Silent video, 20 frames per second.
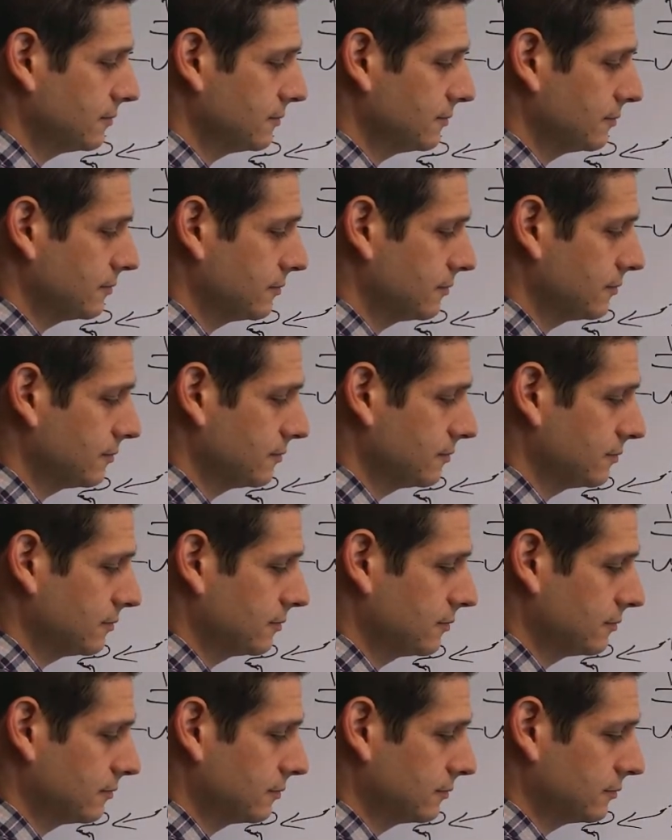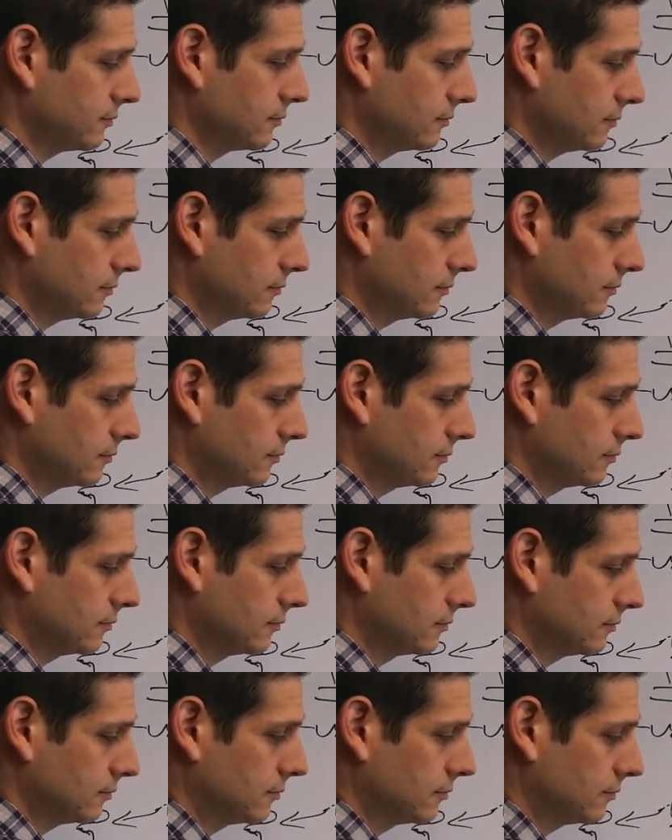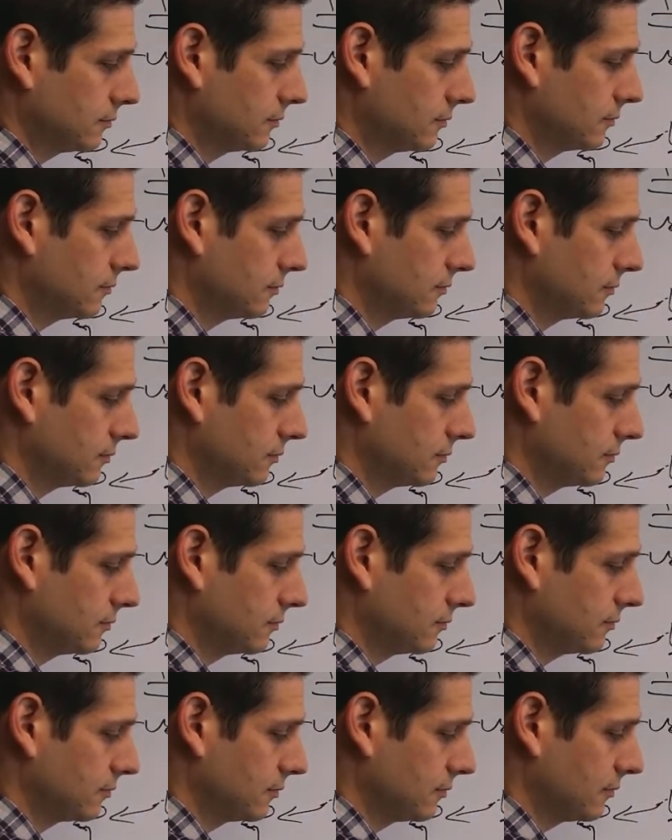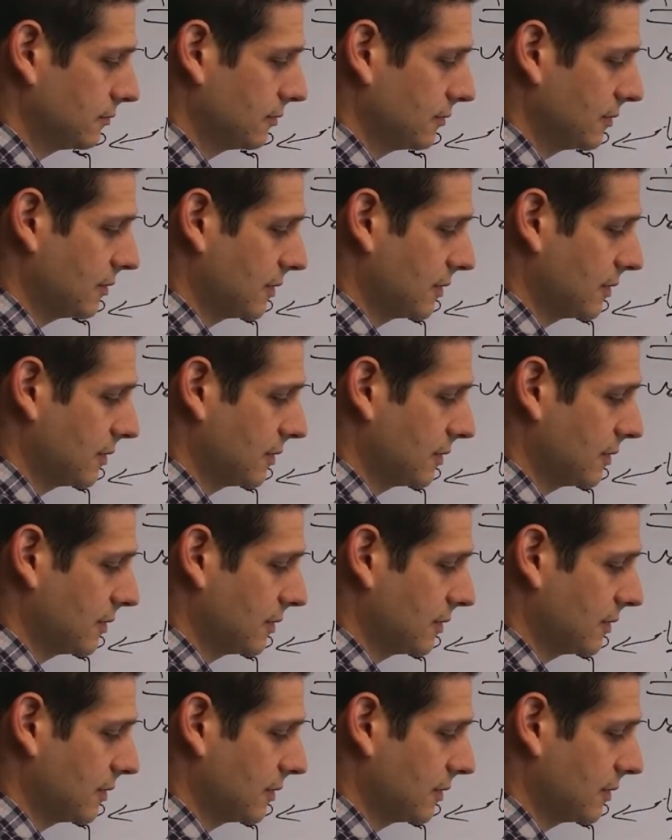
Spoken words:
[no speech]